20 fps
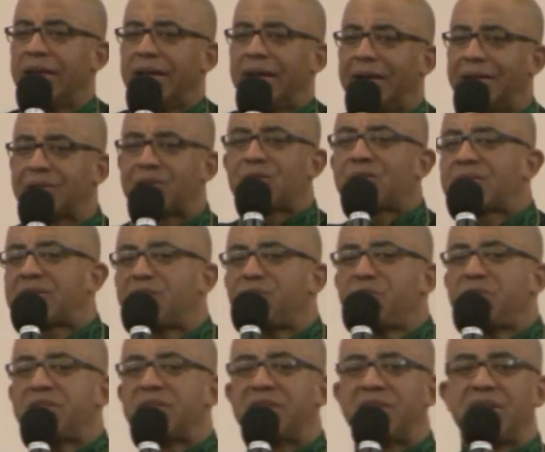And so
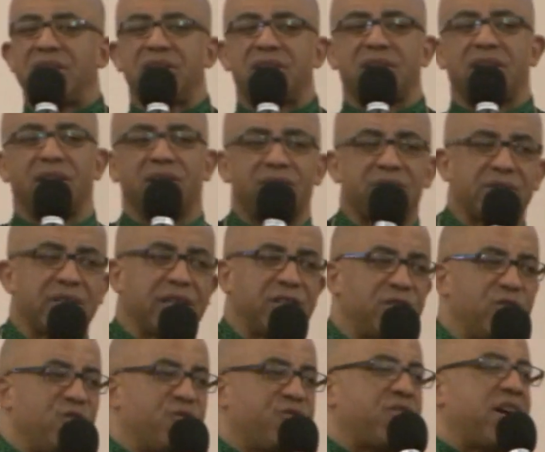some of the details
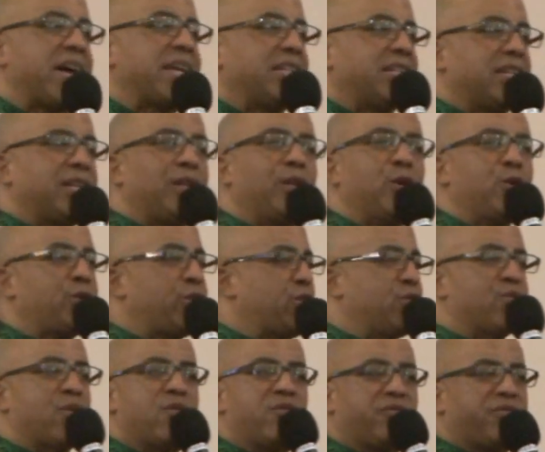that you find in Luke,
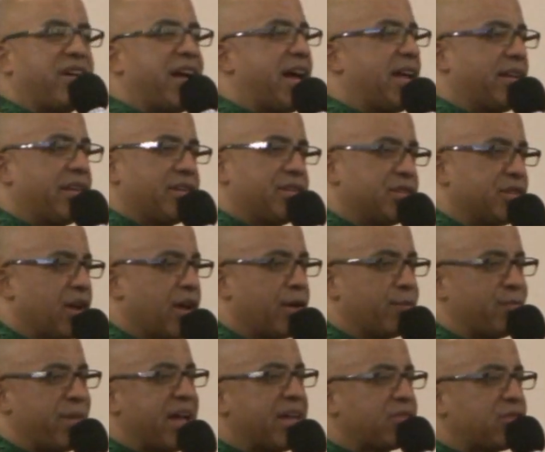you won't find in
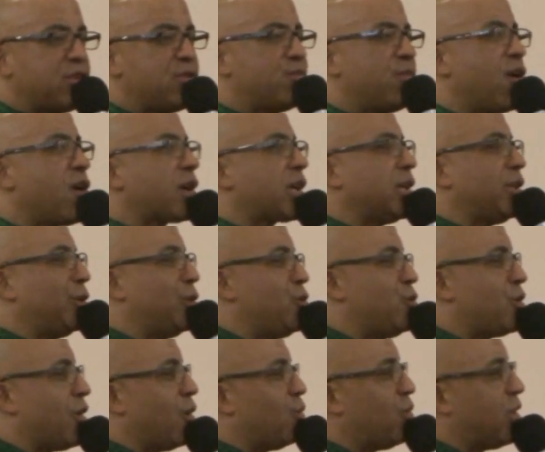John, Matthew, Mark, and
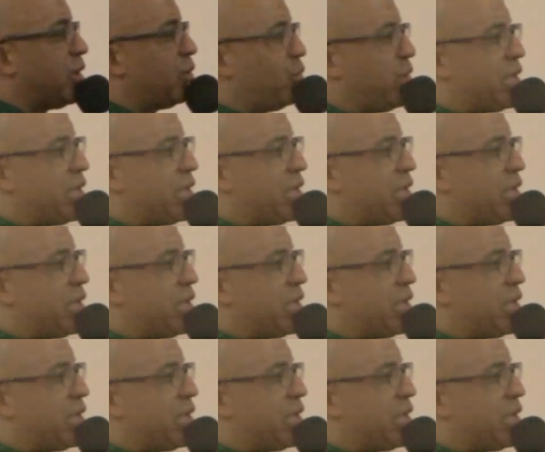Luke are what we